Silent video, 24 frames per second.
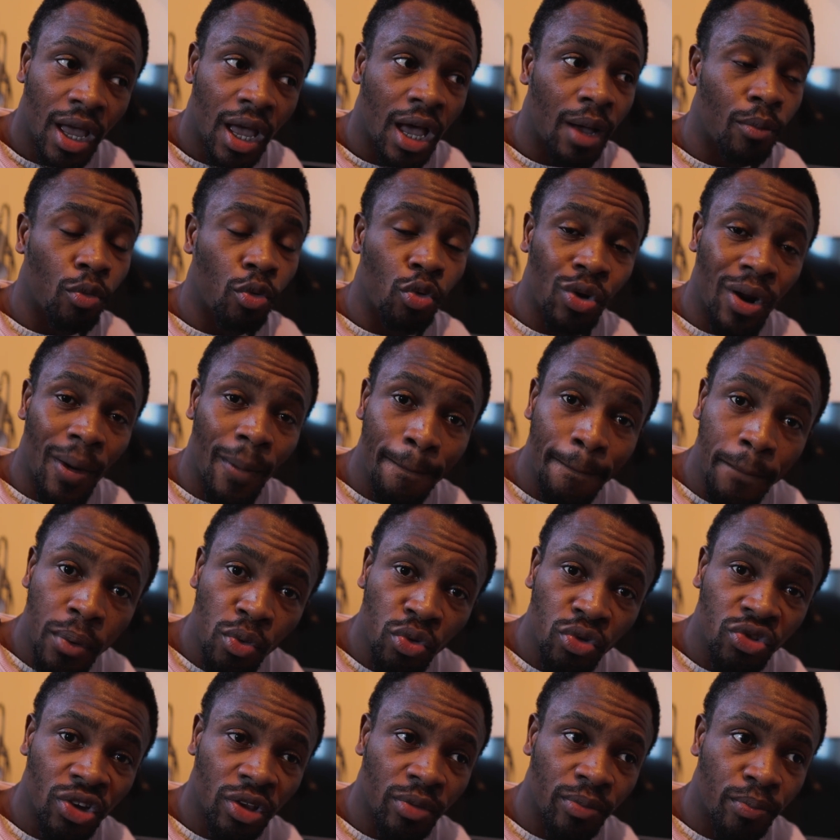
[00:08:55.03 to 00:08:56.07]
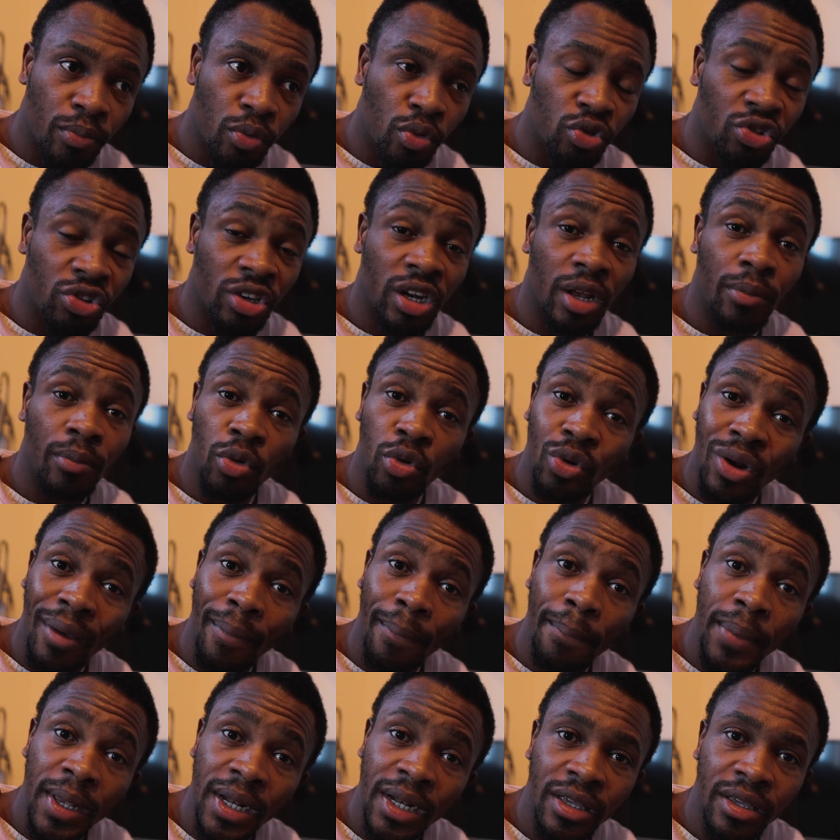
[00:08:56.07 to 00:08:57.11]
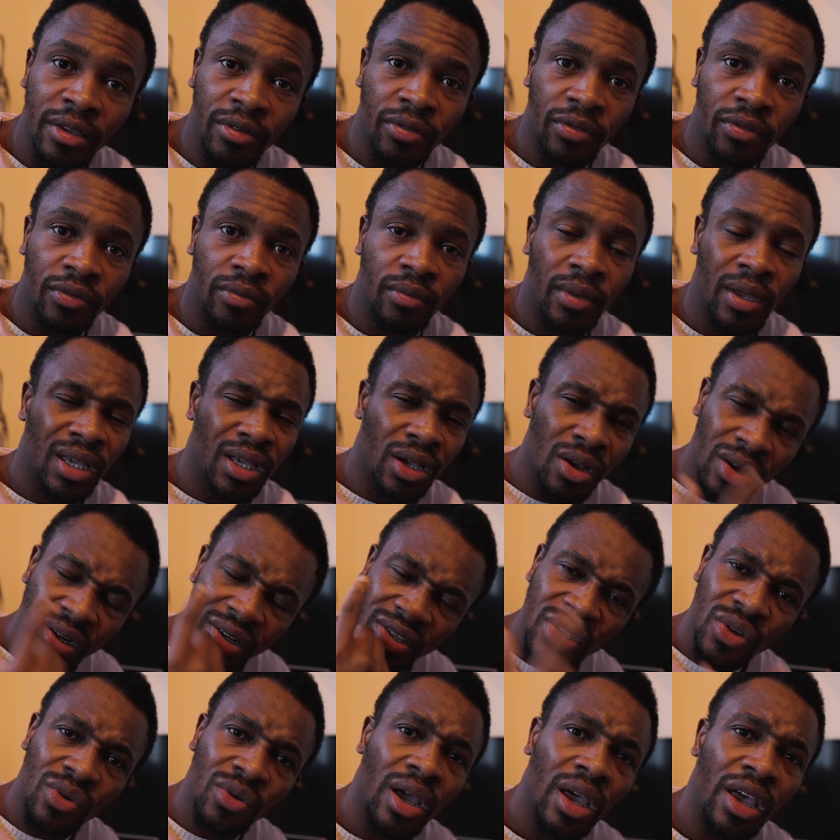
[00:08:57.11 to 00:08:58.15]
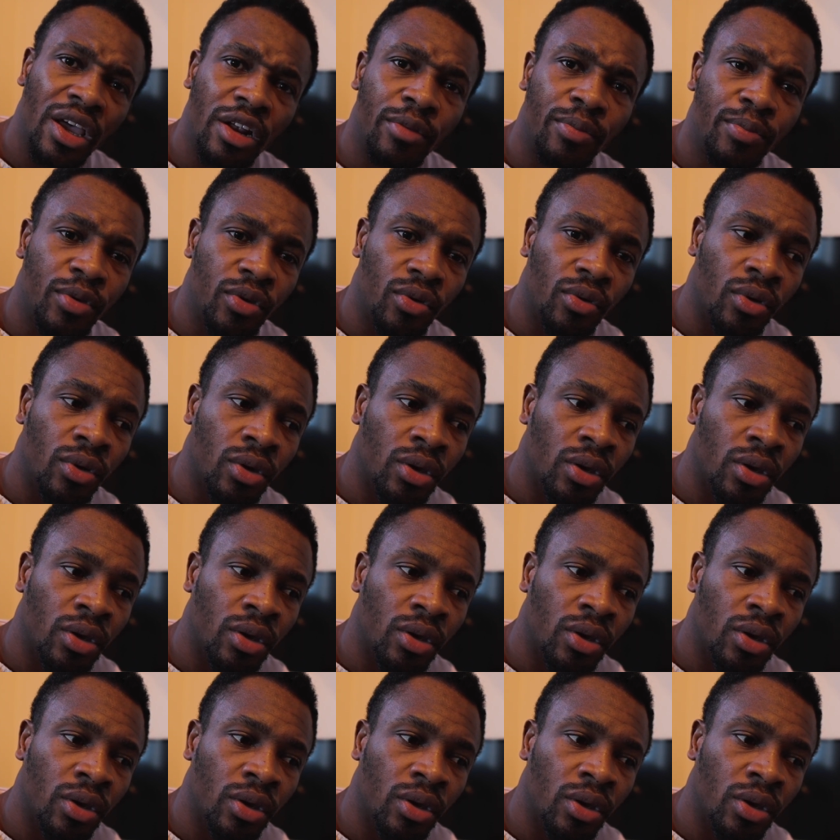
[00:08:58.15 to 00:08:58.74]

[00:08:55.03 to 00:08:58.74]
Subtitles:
I'm gonna push and push, and I'm gonna believe, and God is gonna help you,